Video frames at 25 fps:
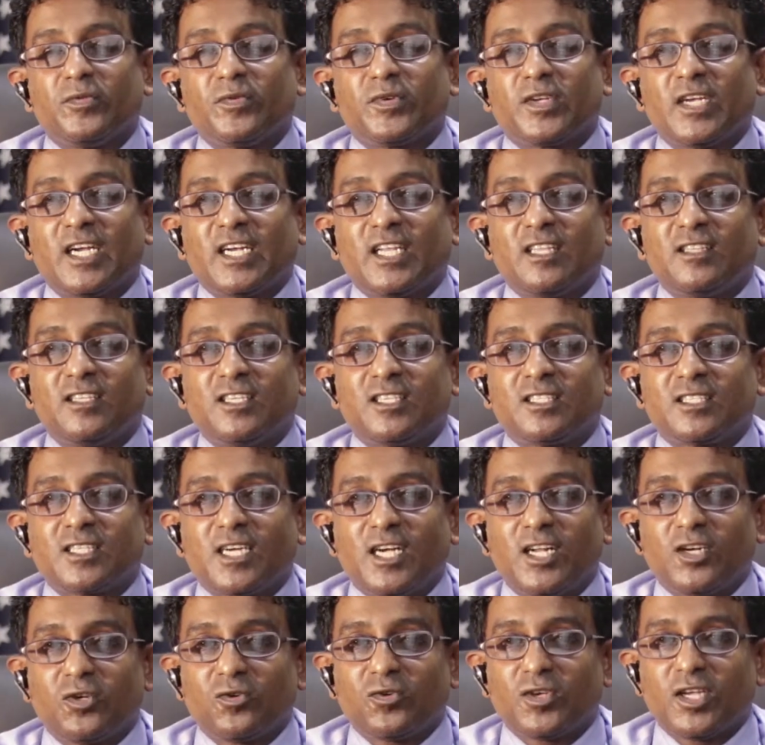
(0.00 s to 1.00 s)
getting this
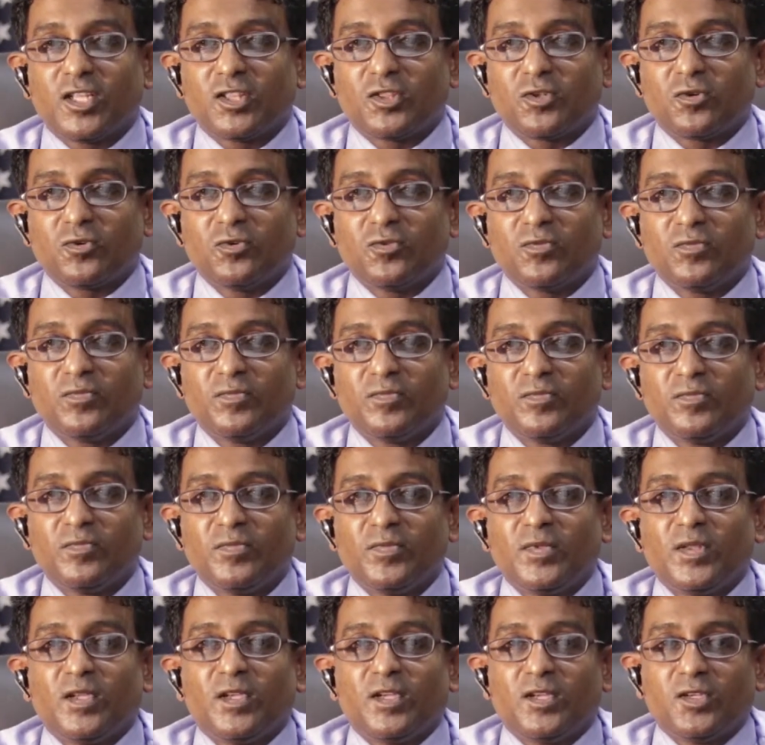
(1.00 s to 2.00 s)
child to get through.
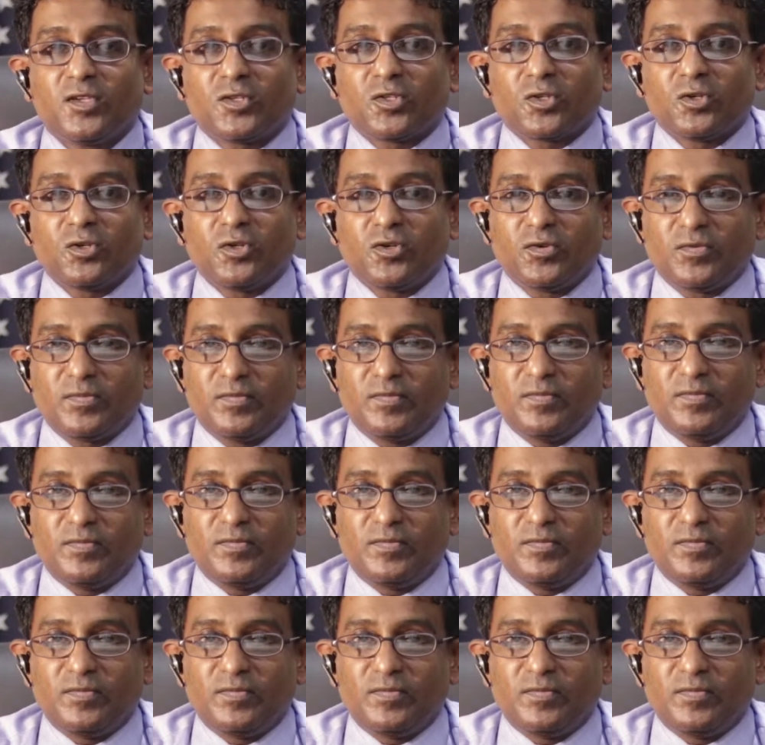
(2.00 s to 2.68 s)
So